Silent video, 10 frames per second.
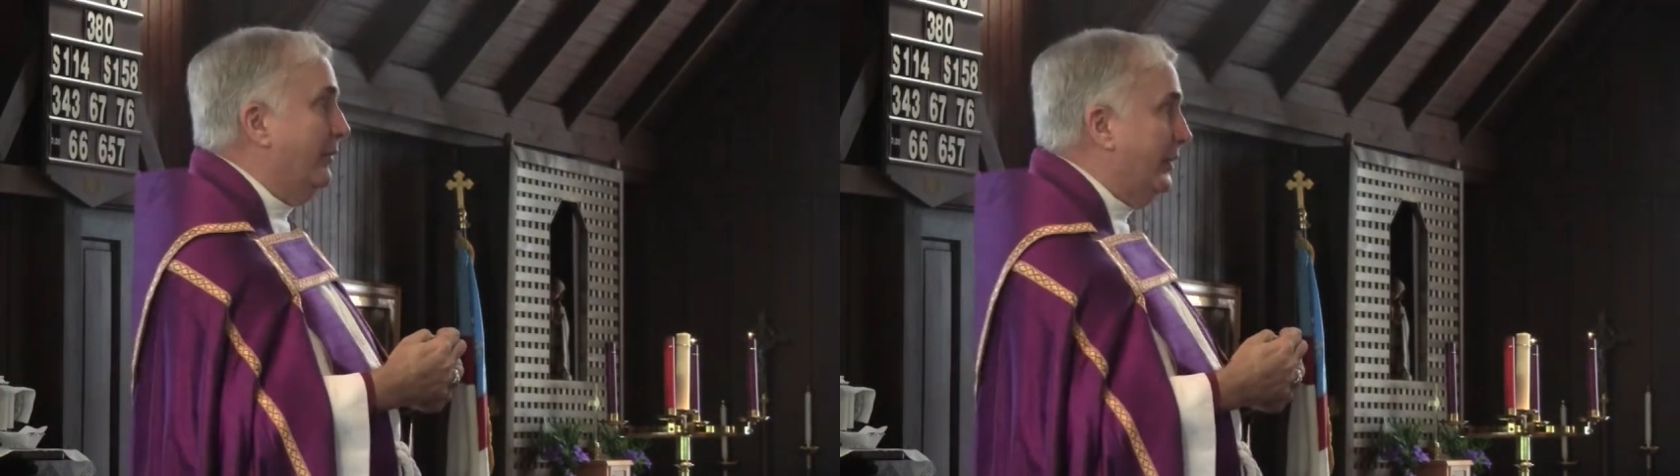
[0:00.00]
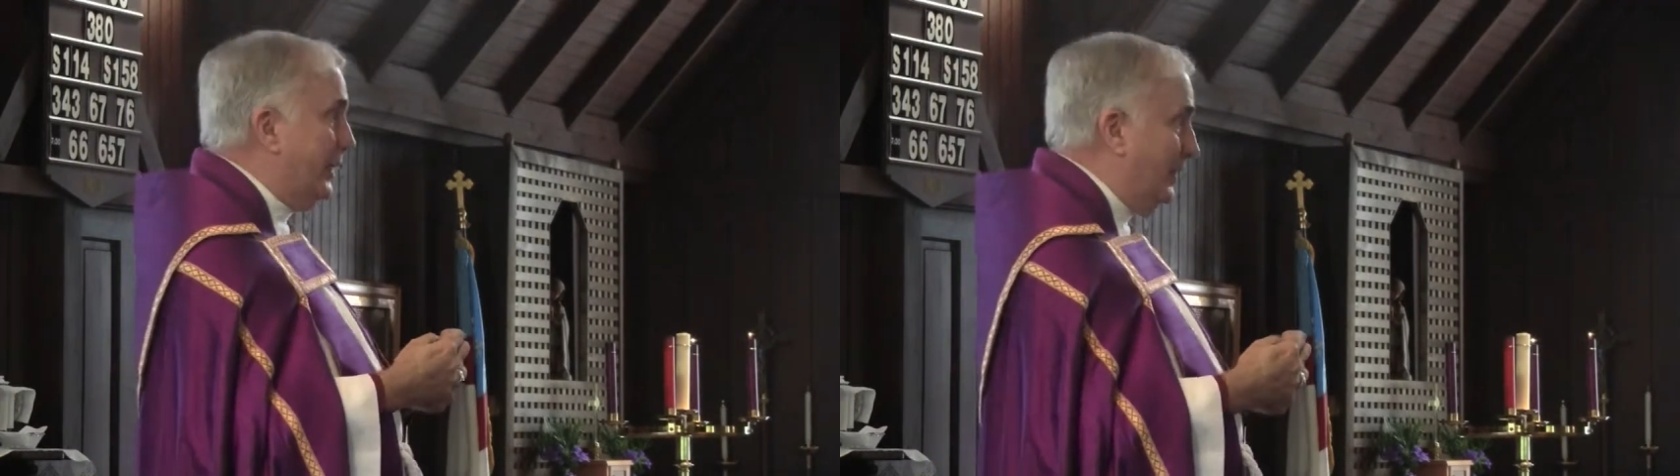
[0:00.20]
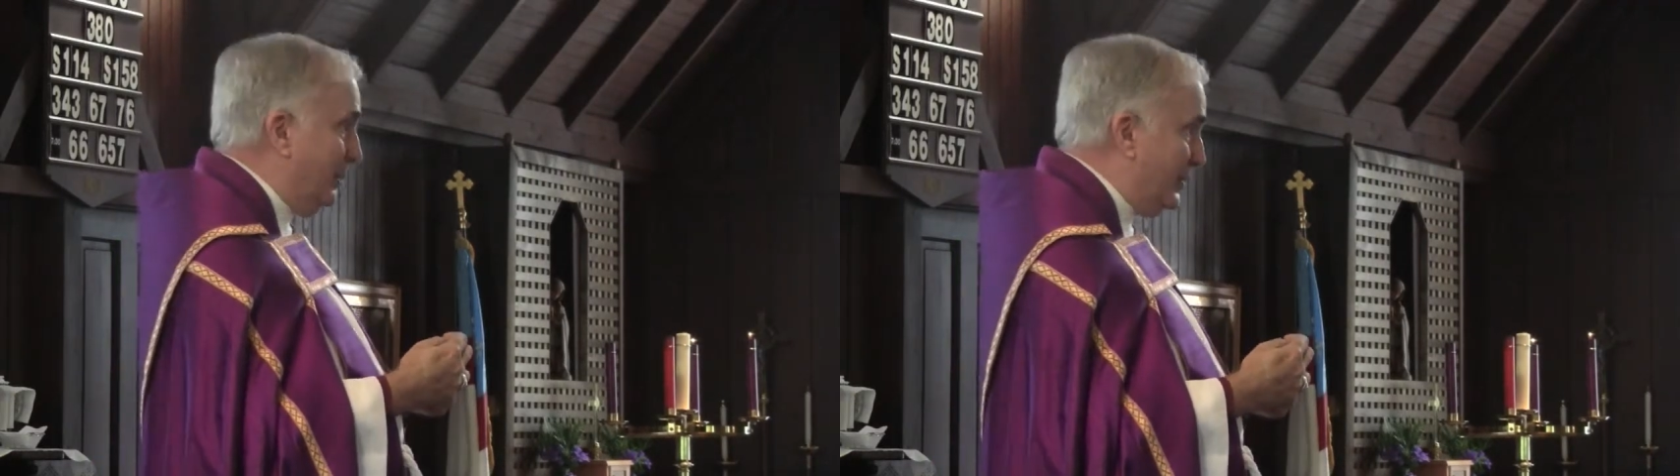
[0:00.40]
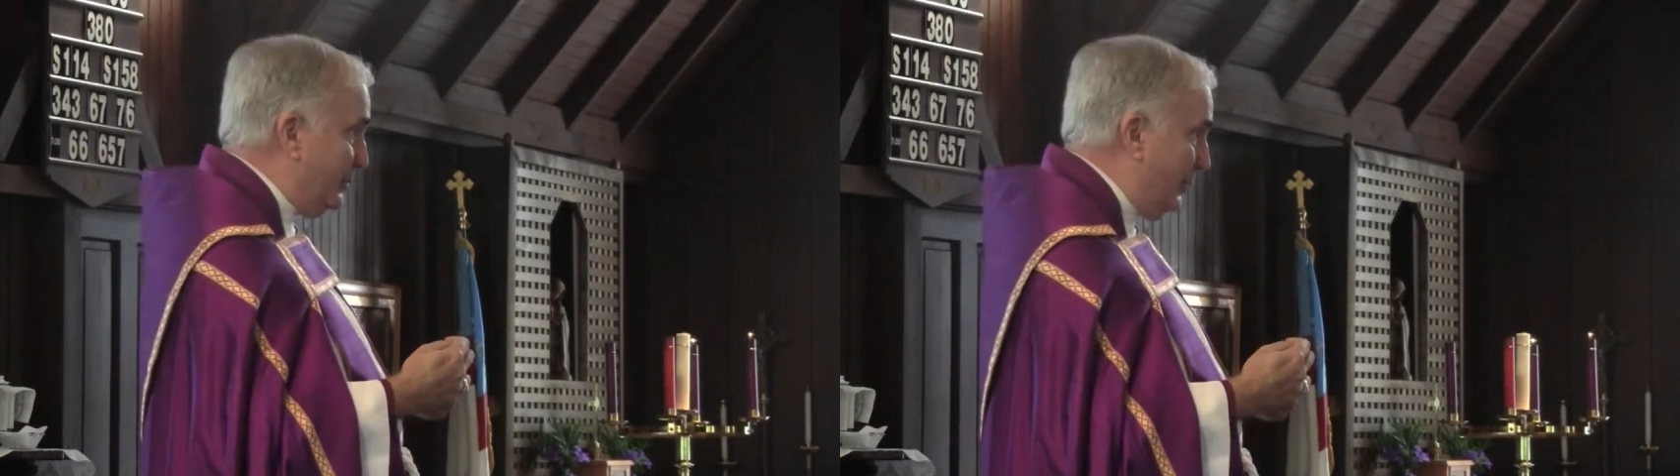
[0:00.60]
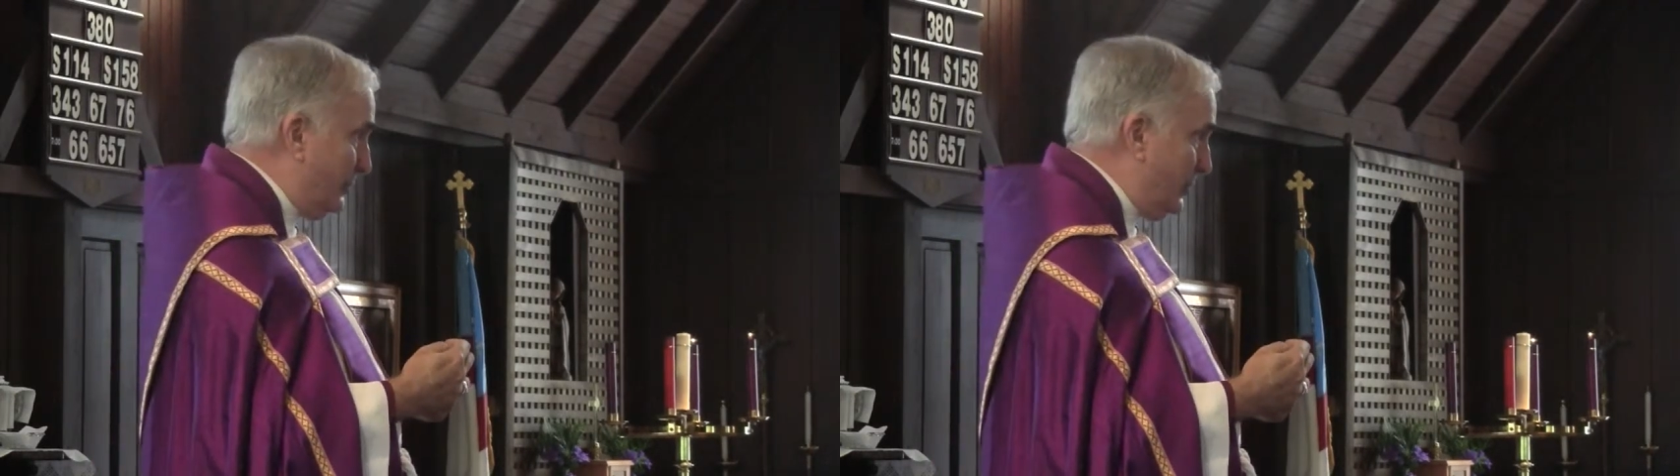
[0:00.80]
everything that we're
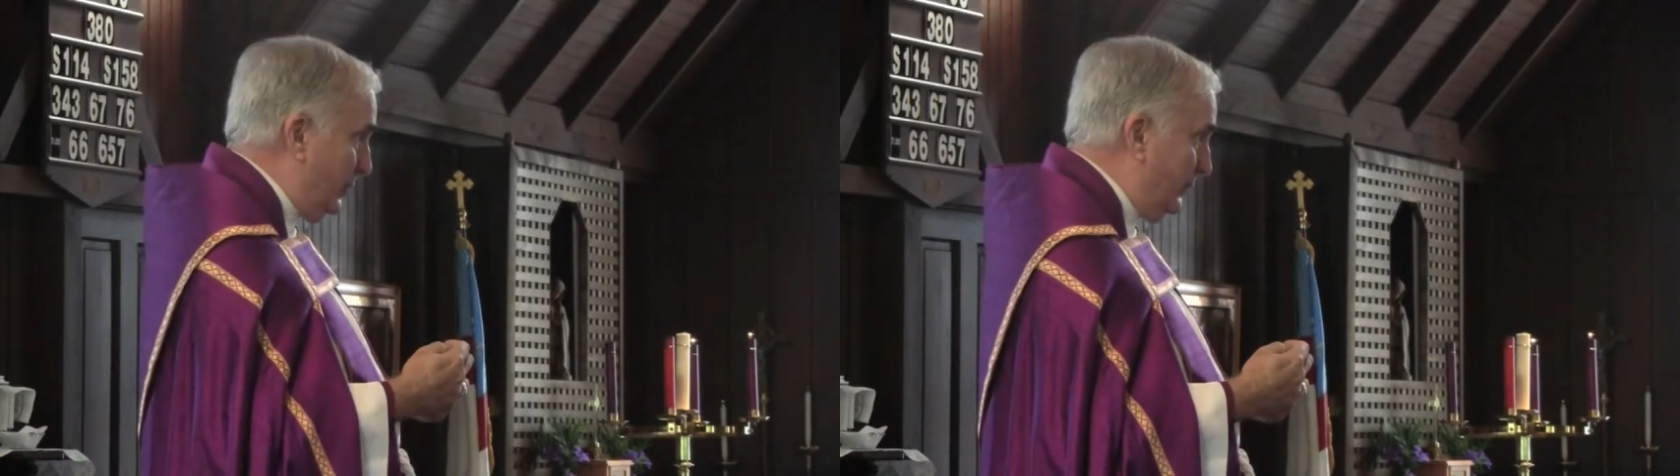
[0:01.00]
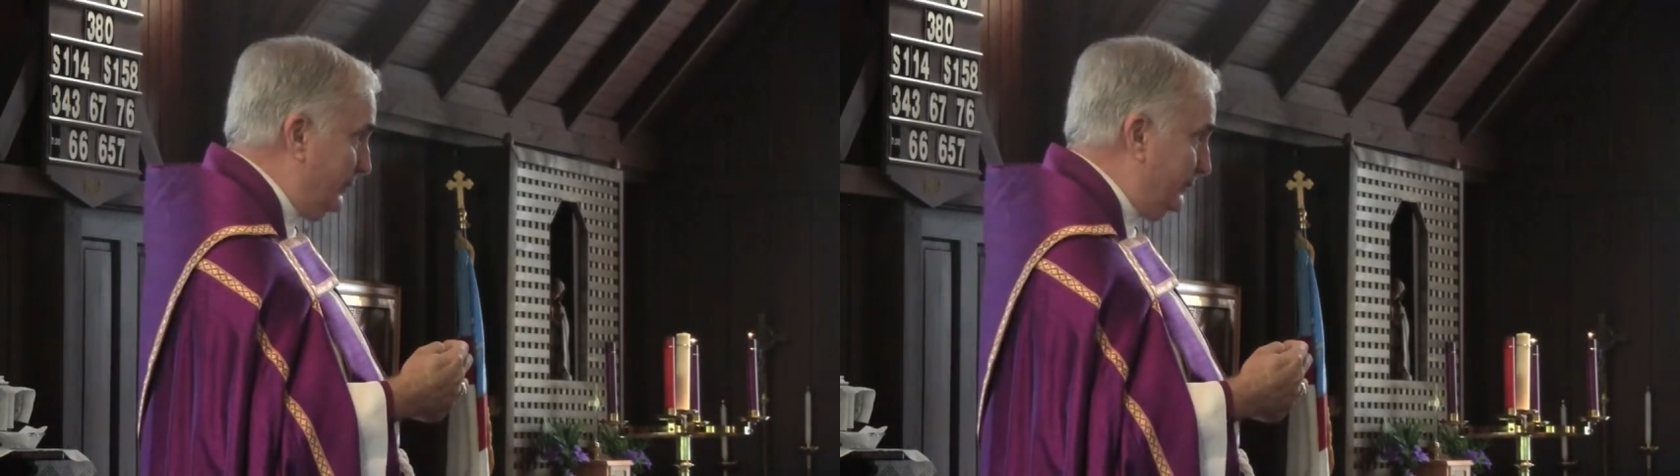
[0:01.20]
supposed to do